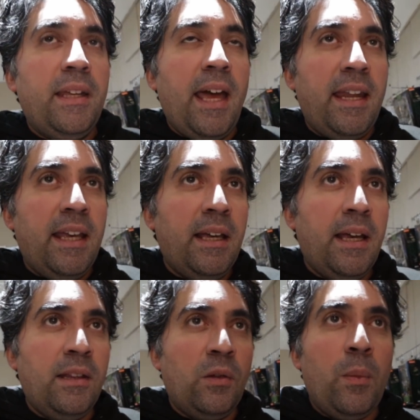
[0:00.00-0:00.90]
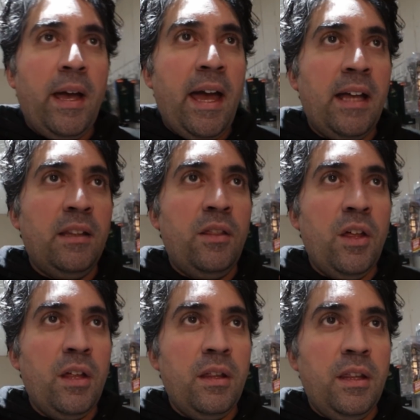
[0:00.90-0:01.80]
getting into my head
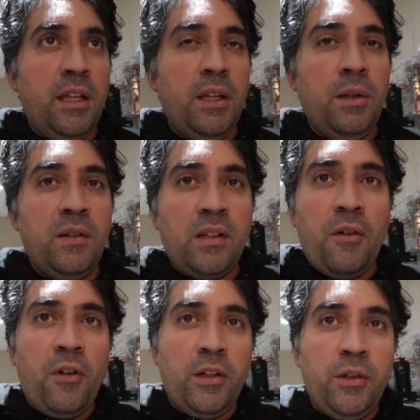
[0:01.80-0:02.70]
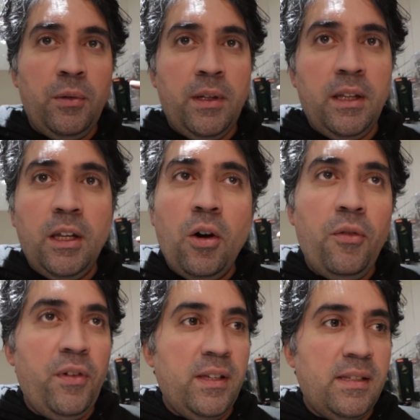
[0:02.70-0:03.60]
that the stuff I do in the
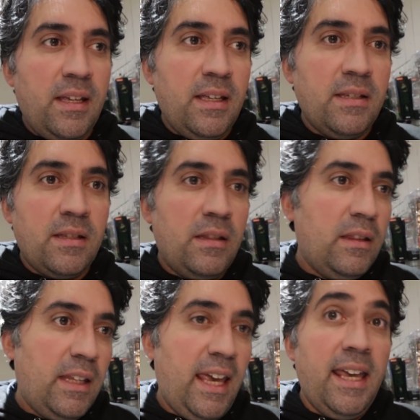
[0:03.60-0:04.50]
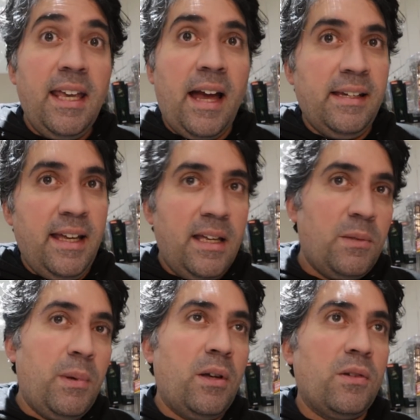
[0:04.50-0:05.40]
office is key, and it is,
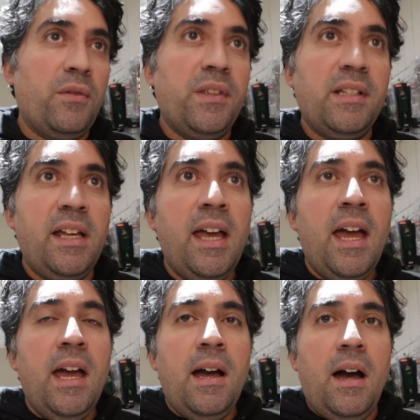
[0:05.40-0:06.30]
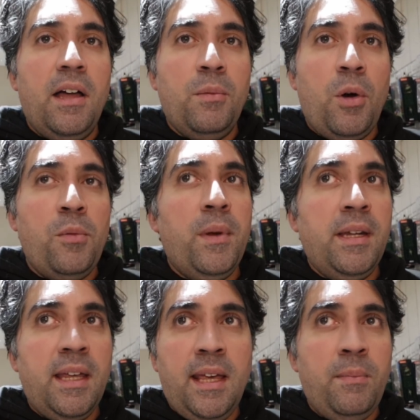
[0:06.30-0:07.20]
because obviously at the
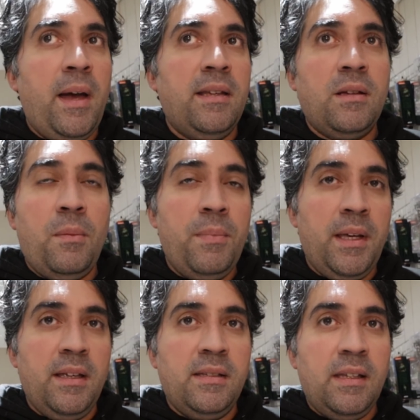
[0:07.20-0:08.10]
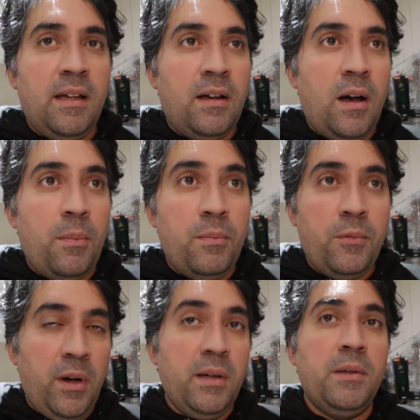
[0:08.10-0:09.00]
moment eBay is our biggest income.
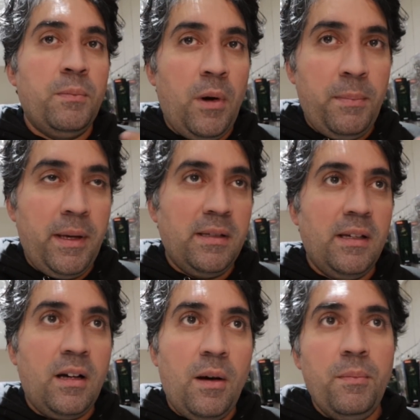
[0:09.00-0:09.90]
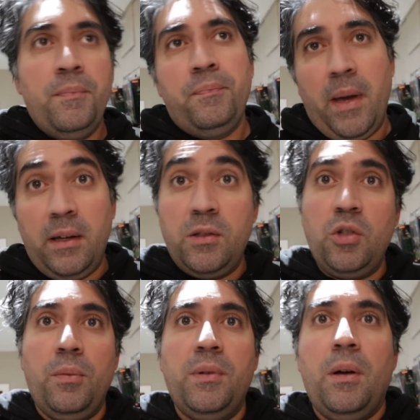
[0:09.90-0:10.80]
Well, it's my biggest income. Beck's
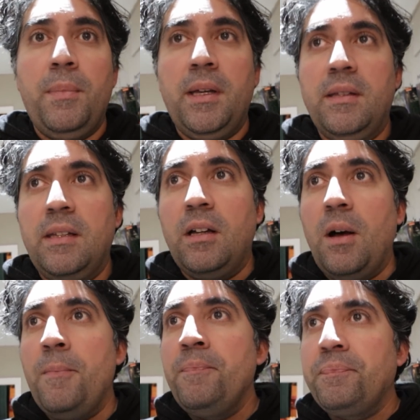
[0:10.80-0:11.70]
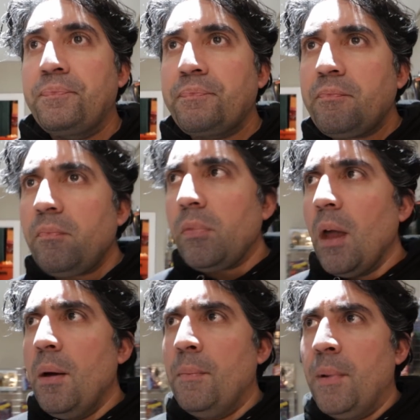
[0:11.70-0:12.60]
job's our biggest income.
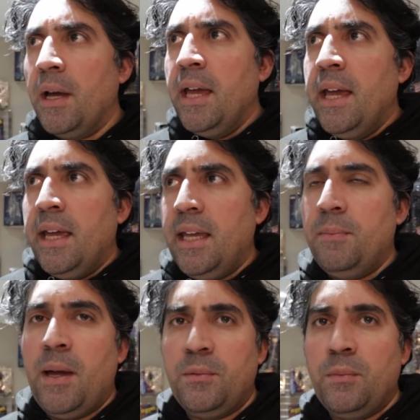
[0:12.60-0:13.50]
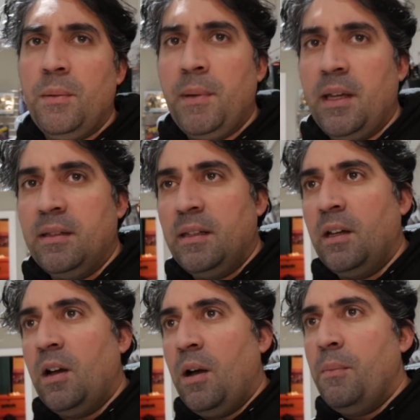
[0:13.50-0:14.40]
But eBay is my biggest
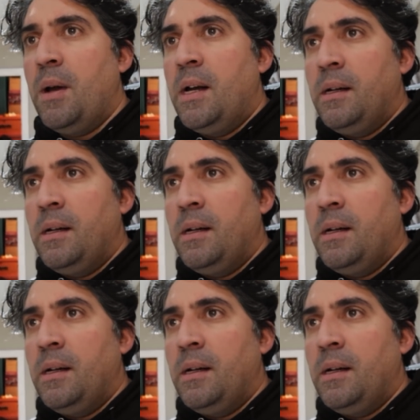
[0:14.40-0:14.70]
income